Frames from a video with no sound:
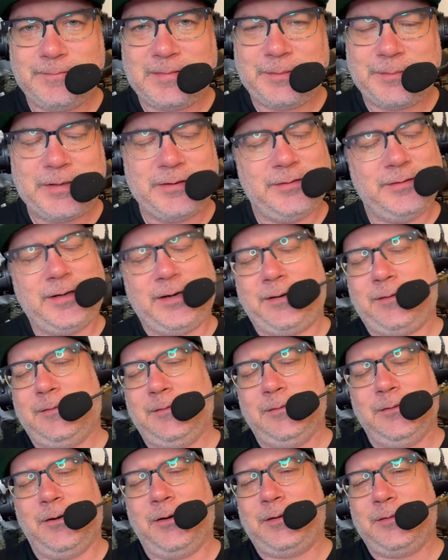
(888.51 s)
Because, like,
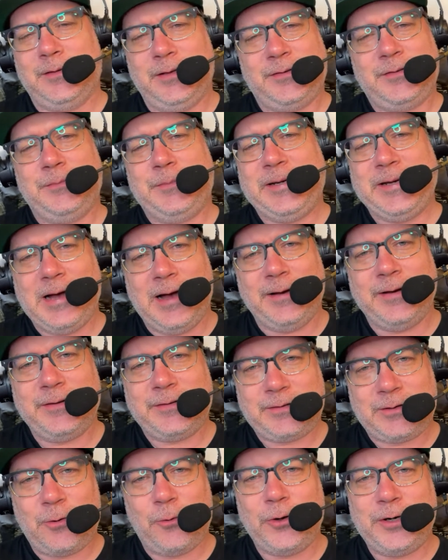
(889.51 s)
look, let's be
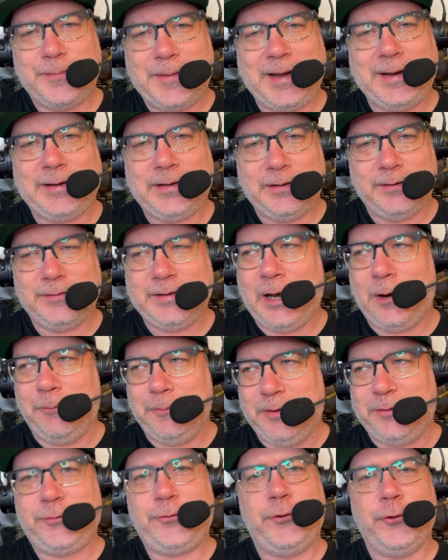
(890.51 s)
honest. Corey Behnke is now
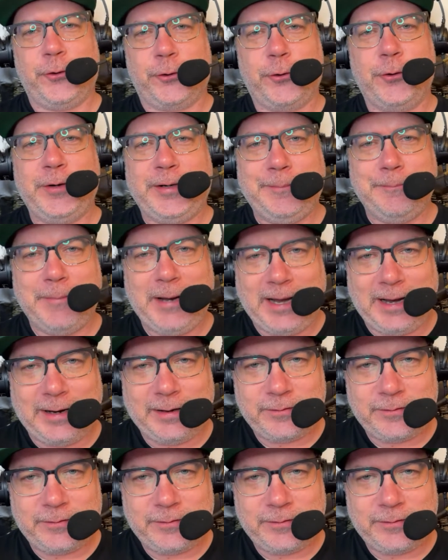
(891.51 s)
Mr. Green Bay.